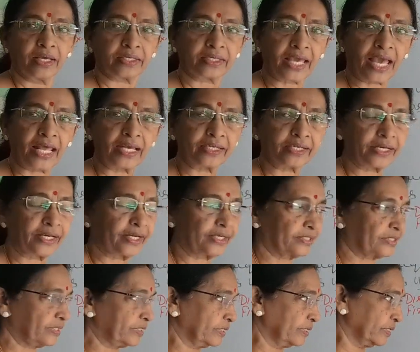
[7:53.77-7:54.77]

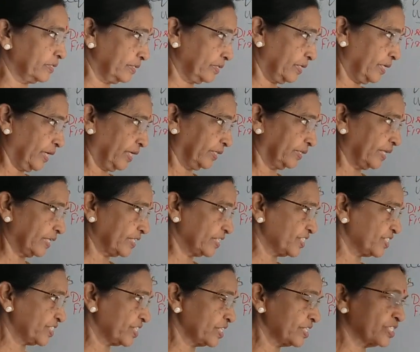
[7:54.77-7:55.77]
calculate the
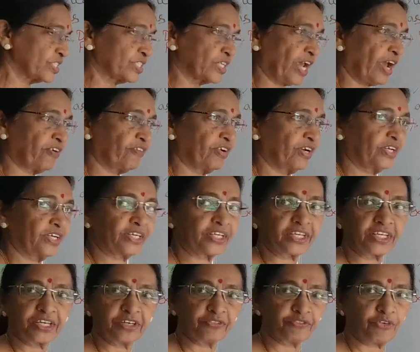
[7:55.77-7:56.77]
distance travelled
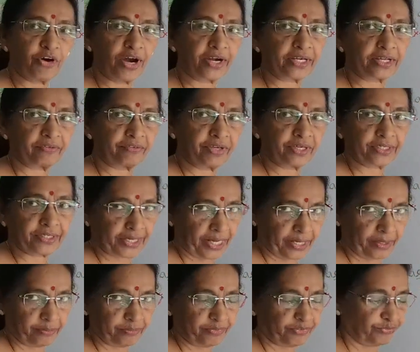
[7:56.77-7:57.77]
in whatever
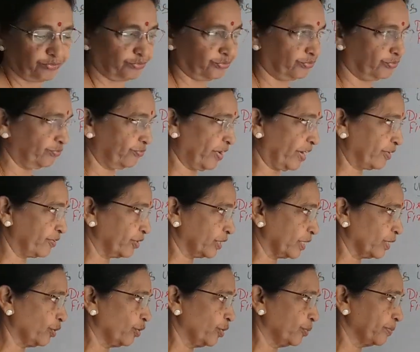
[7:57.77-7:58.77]
time, 5
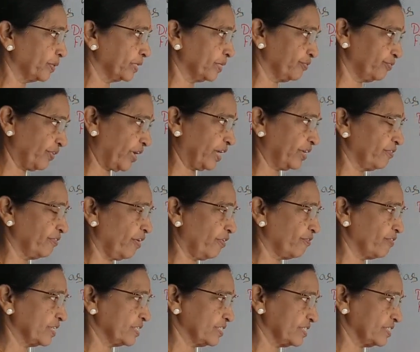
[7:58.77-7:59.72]
kilometers, 5 hours,